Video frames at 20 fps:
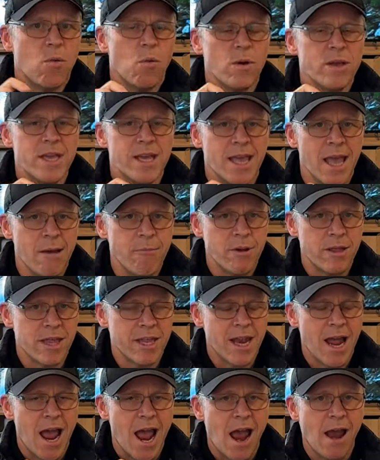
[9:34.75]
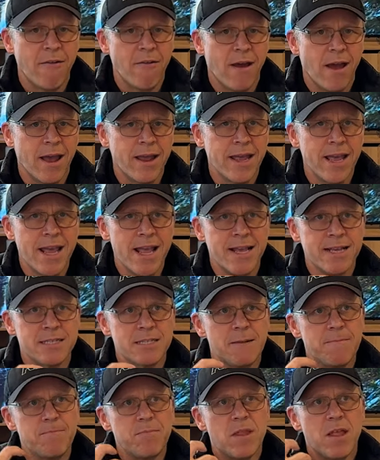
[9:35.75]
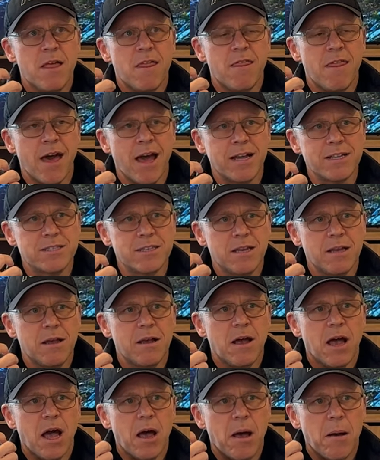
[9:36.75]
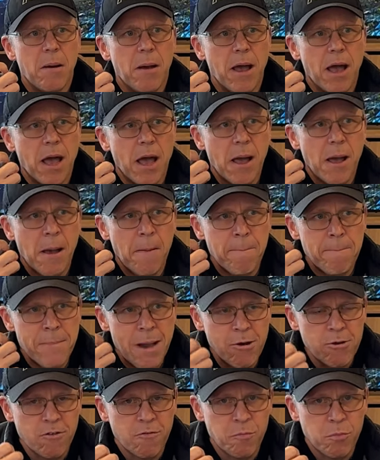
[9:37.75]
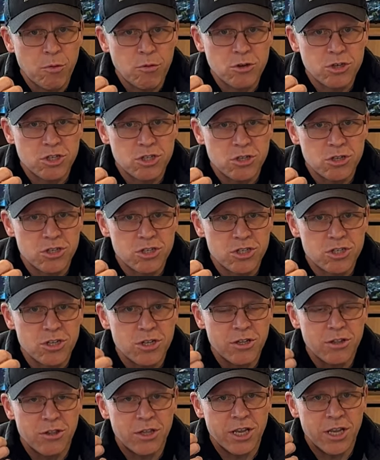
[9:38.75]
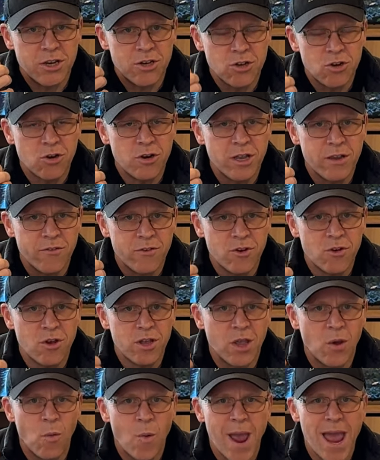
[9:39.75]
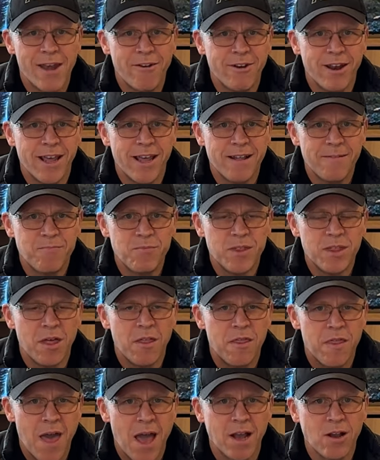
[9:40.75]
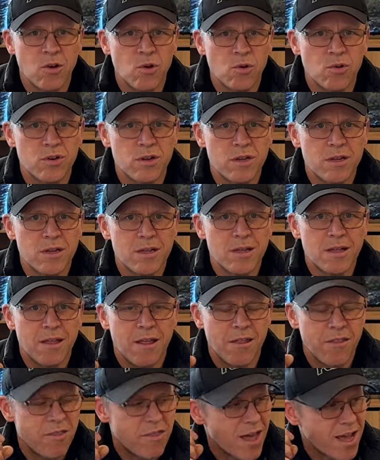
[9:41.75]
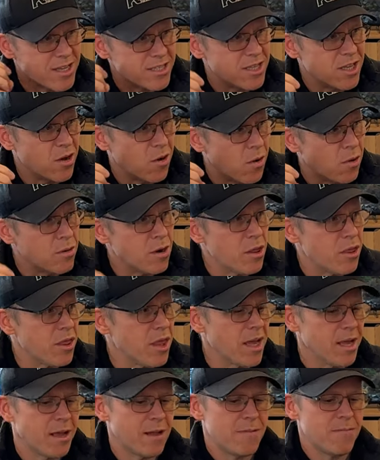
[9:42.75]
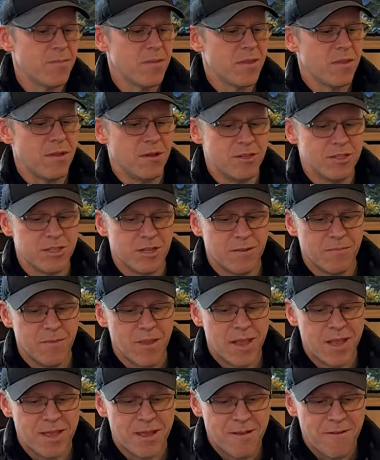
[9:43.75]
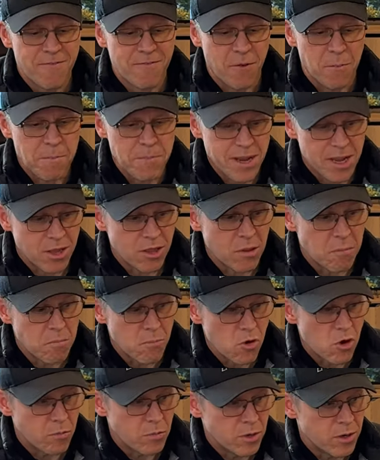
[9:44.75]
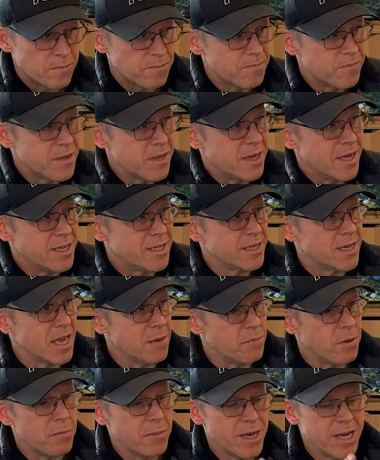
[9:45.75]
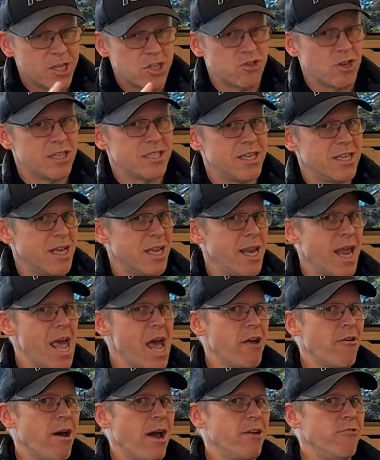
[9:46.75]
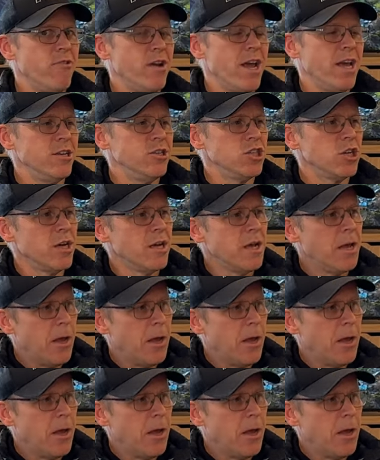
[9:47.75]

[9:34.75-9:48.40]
What you get with an Arai is that amount of plushness that you don't even know you're wearing it. They're that good. That's the only thing that, for me at the moment, is keeping me interested in the Arai range.